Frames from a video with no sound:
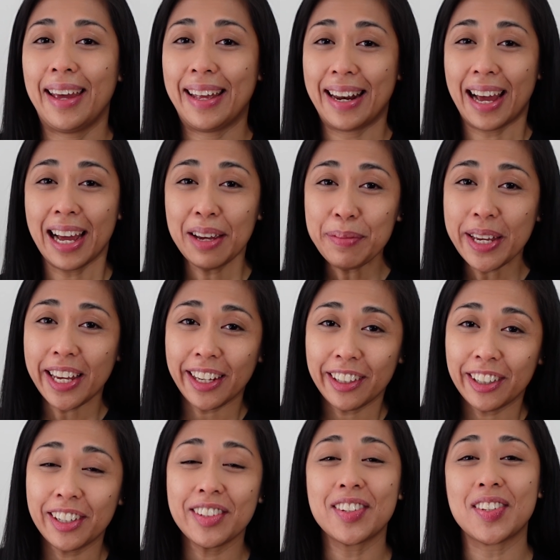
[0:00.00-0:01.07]
And I'm
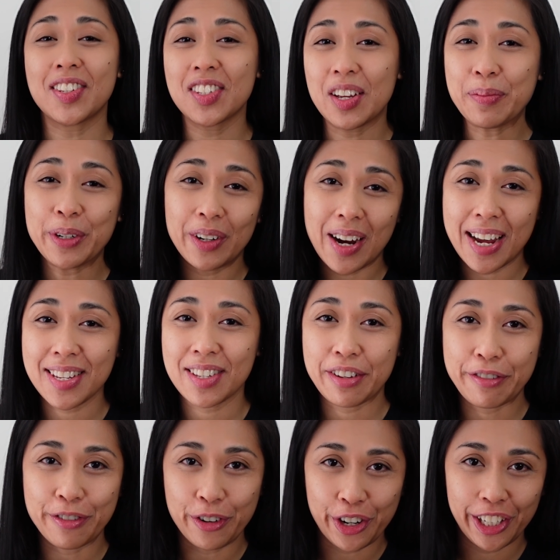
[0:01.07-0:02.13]
here to summarize
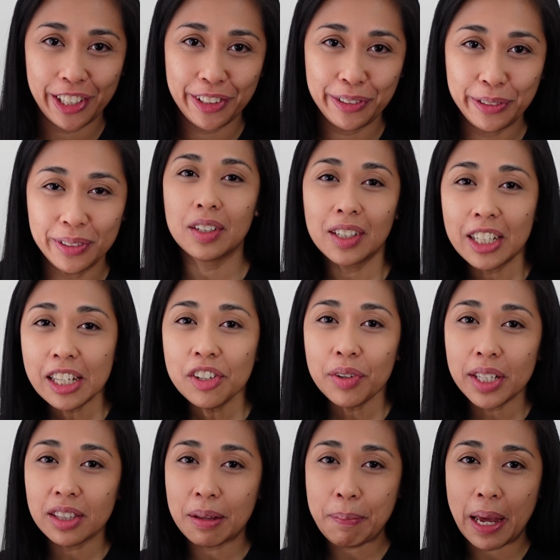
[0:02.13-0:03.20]
it for you. You could
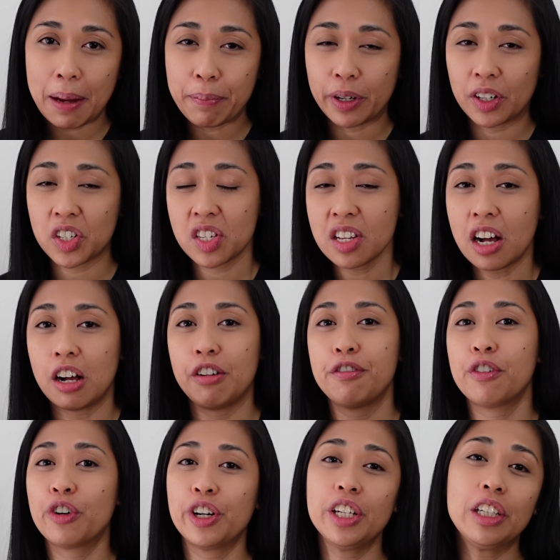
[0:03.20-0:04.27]
read the paper yourself
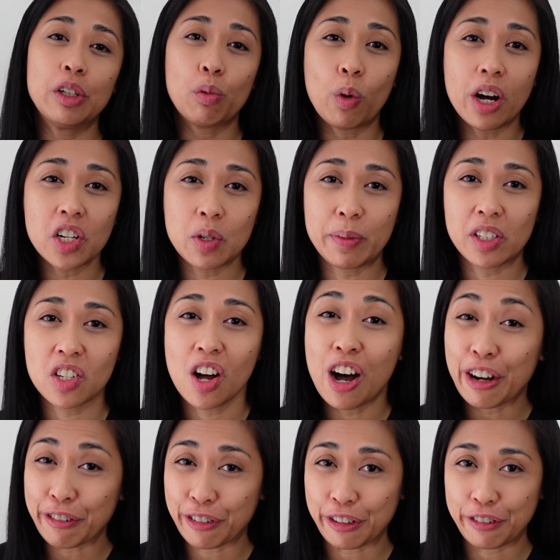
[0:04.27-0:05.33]
or you could watch me
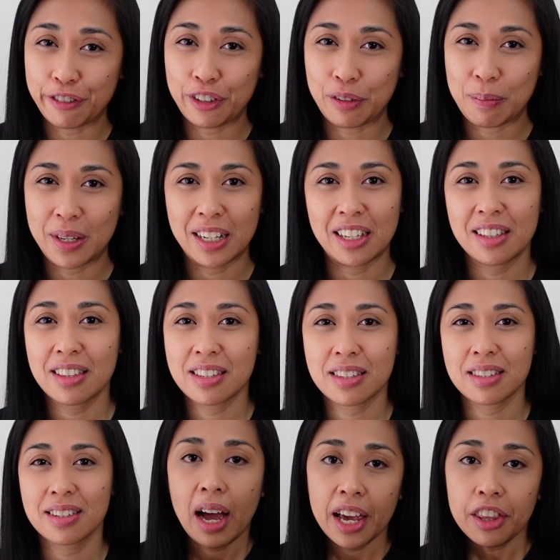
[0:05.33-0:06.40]
talk for a few minutes.
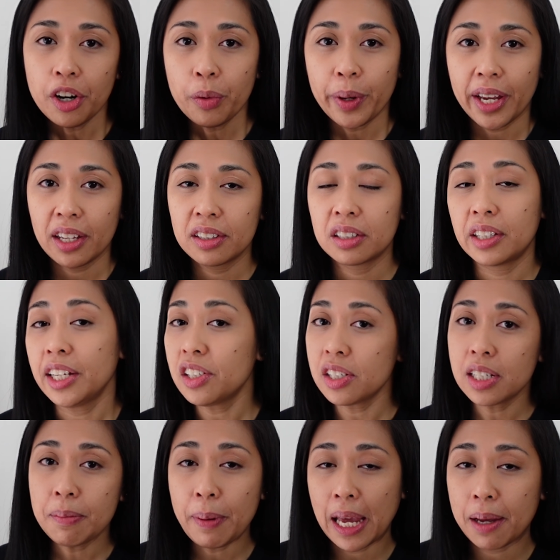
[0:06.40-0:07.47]
Either way, the link
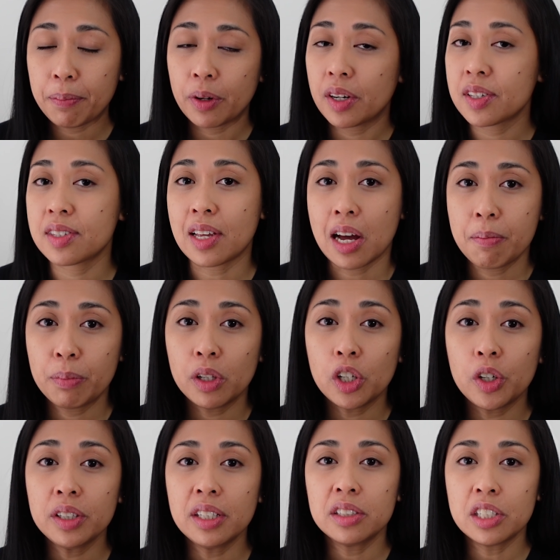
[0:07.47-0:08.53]
to the paper is down
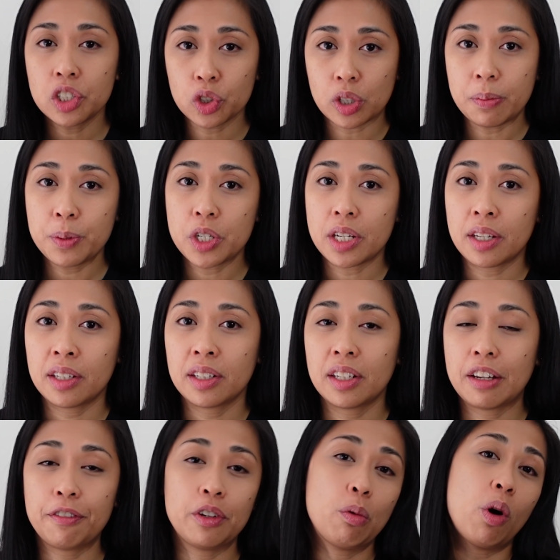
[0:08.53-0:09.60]
below in the description
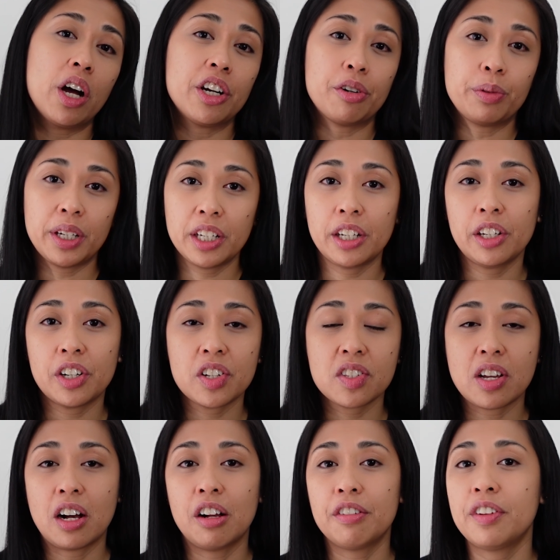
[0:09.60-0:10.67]
if you want to read it
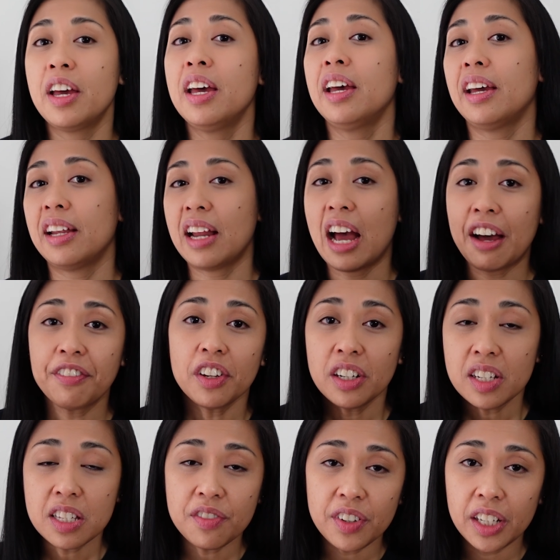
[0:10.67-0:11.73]
yourself. And after
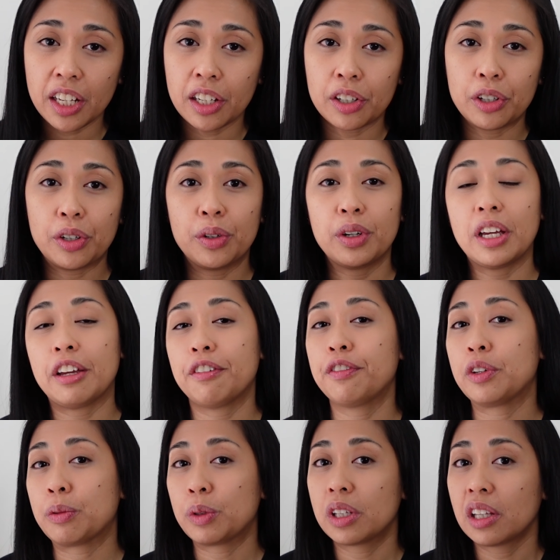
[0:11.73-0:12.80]
this video,
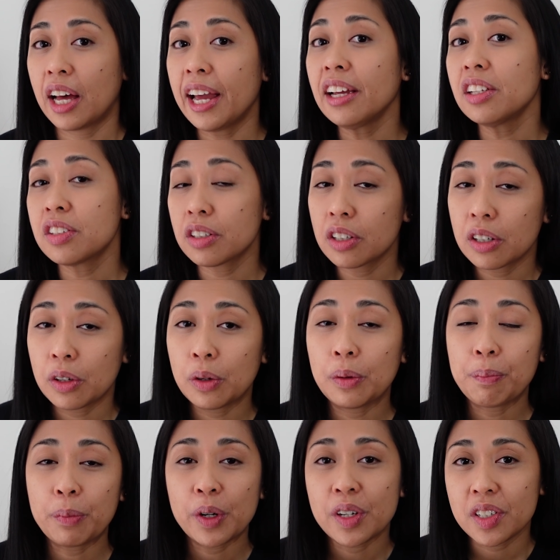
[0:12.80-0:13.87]
if you would like to go
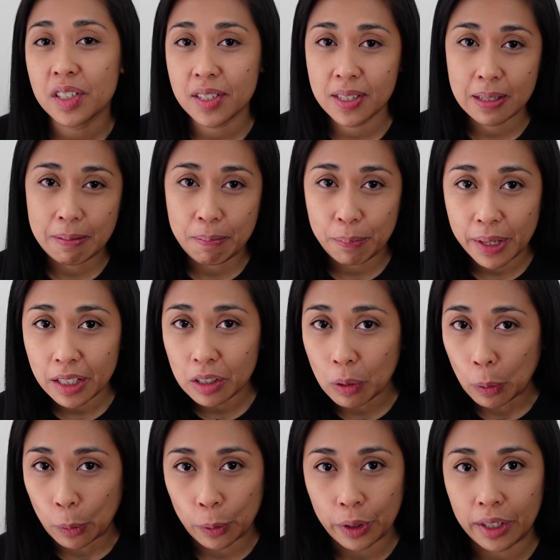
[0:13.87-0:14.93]
and purchase some
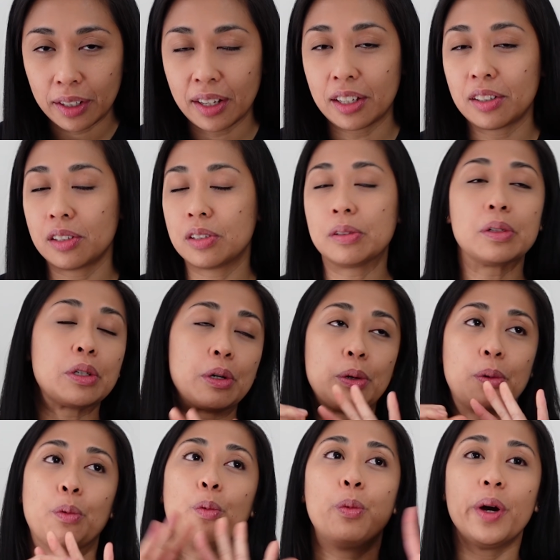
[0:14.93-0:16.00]
Bitcoin and you don't
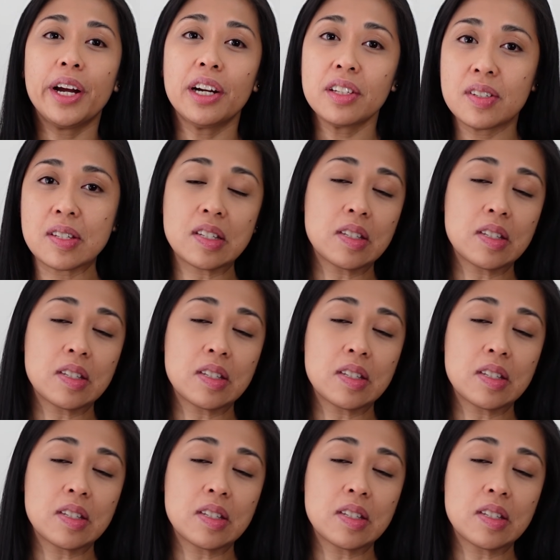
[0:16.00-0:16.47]
know where to